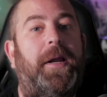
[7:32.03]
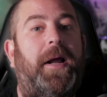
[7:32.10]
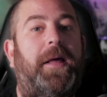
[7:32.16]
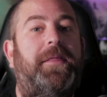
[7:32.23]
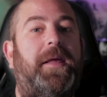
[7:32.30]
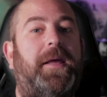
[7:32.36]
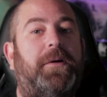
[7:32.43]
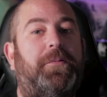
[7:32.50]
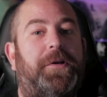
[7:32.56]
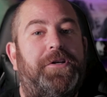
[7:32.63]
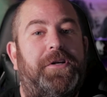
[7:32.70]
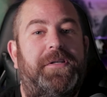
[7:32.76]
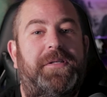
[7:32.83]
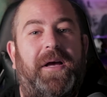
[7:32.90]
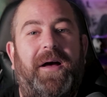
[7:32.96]
I think, which
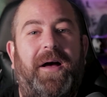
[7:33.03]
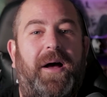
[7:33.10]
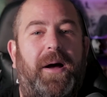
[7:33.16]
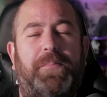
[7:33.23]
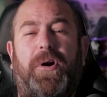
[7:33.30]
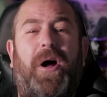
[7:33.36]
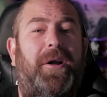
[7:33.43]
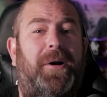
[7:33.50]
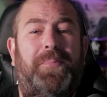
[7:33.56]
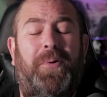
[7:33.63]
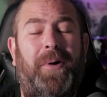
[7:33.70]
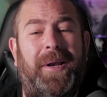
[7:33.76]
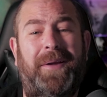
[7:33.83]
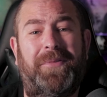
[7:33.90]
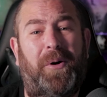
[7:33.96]
is a broader
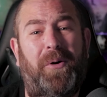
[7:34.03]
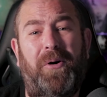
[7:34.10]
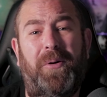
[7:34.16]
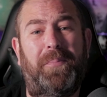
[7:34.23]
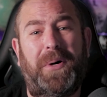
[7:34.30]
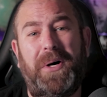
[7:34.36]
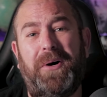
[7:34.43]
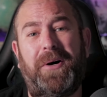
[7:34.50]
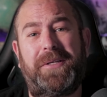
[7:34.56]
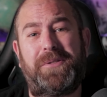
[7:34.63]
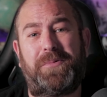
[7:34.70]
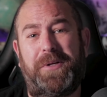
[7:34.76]
point of the whole books,